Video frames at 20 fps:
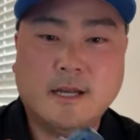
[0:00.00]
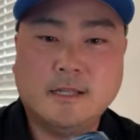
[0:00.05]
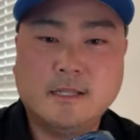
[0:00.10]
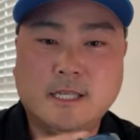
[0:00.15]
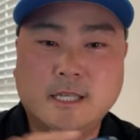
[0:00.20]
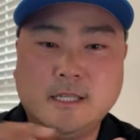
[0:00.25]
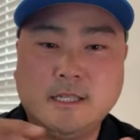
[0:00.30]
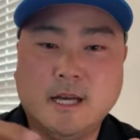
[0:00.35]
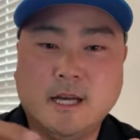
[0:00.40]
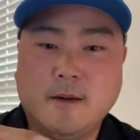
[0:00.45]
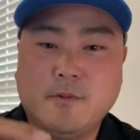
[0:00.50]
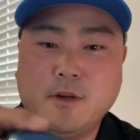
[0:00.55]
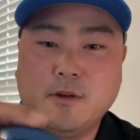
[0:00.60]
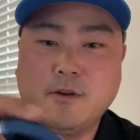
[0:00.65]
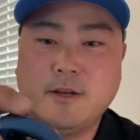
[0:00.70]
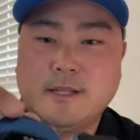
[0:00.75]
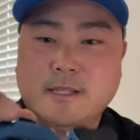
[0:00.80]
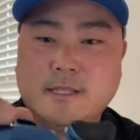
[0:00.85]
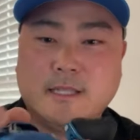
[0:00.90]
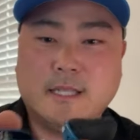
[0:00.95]
TW
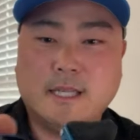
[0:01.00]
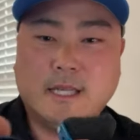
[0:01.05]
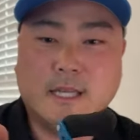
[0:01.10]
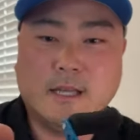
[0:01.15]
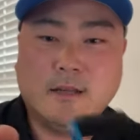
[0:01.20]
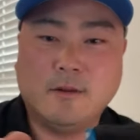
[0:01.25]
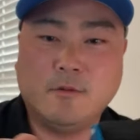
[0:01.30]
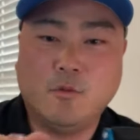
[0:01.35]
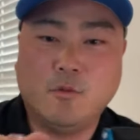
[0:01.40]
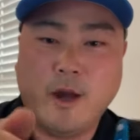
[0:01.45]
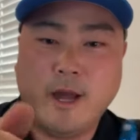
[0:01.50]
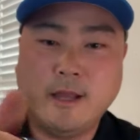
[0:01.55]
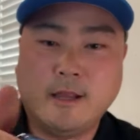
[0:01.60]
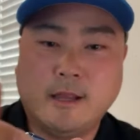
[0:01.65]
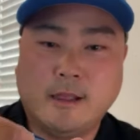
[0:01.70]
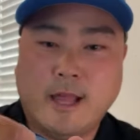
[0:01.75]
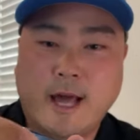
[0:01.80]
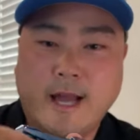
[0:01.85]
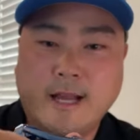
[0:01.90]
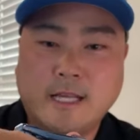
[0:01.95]
is the way the
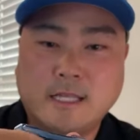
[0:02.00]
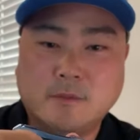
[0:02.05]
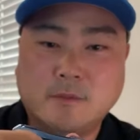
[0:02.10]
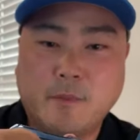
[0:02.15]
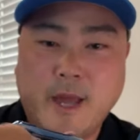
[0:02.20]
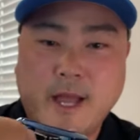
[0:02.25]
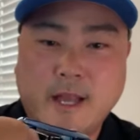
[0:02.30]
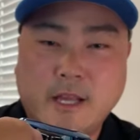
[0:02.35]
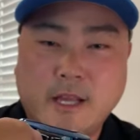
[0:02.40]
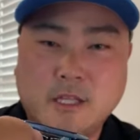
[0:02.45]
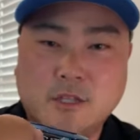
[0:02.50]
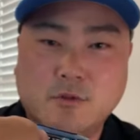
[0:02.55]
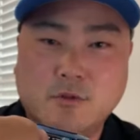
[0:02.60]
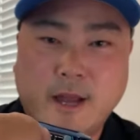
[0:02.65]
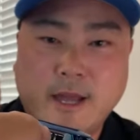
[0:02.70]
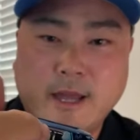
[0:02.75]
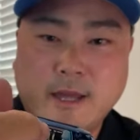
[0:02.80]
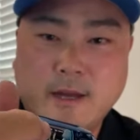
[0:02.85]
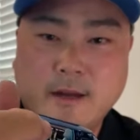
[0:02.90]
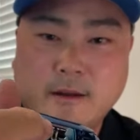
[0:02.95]
line is managed
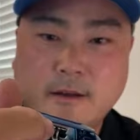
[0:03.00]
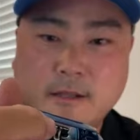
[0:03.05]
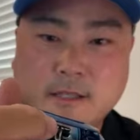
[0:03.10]
right here,